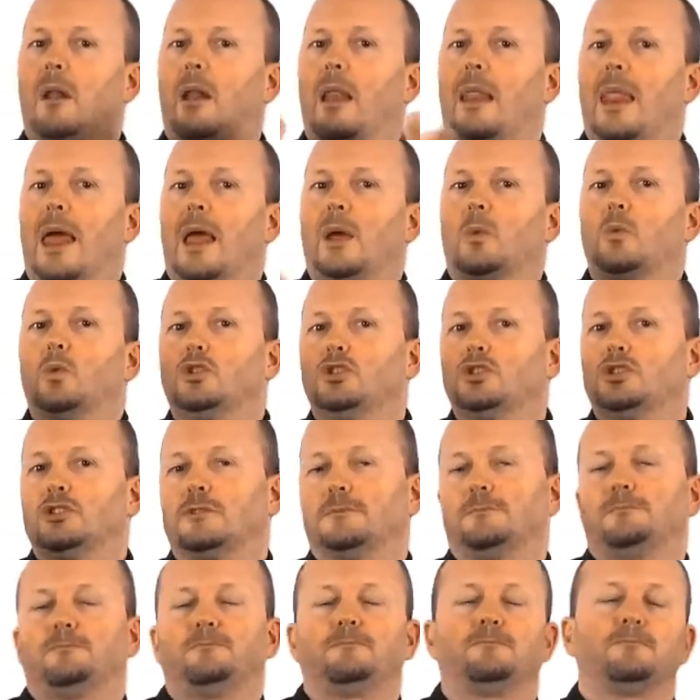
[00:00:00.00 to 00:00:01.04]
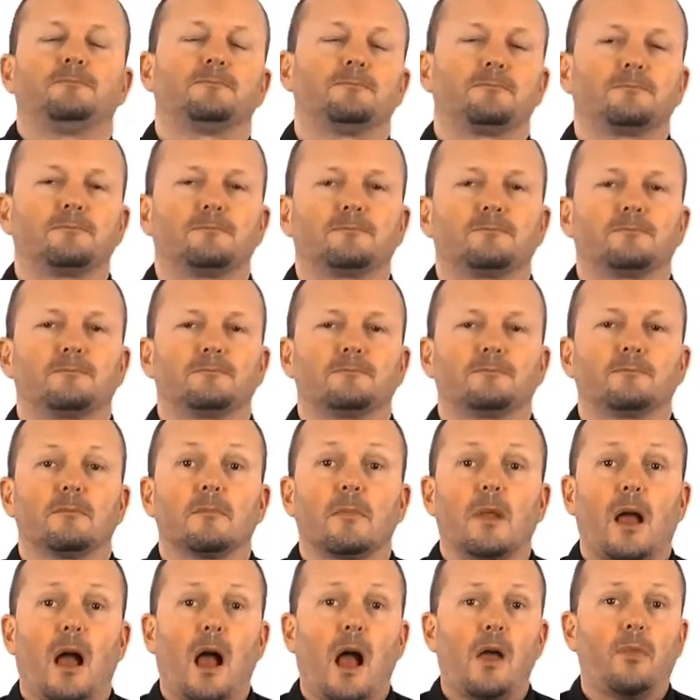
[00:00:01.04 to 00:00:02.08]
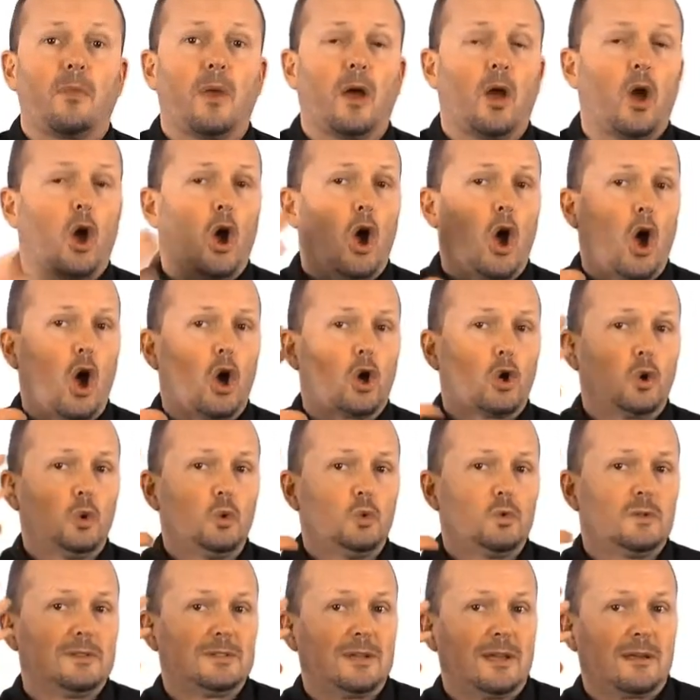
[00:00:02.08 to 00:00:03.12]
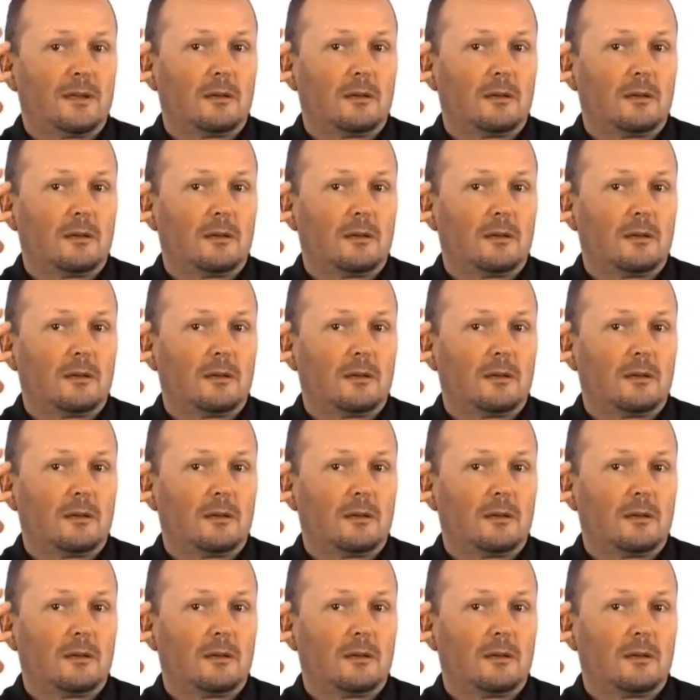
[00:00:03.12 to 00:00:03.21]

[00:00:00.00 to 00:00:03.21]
Acoustic highlighting is one of them. So we know